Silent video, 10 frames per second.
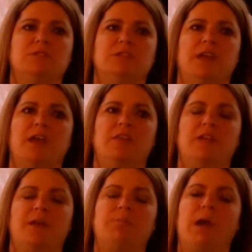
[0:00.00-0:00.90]
Today
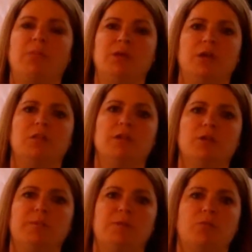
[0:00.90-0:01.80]
they probably are a
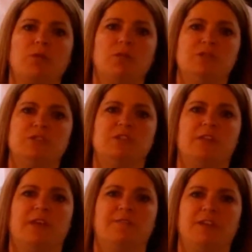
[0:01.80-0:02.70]
little bit more closer to
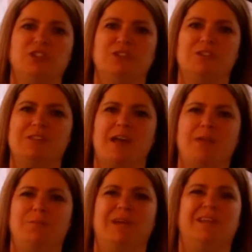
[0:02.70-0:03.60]
the conventional
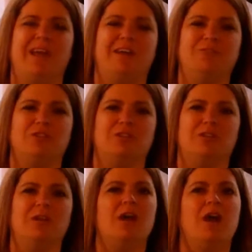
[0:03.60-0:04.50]
side, but after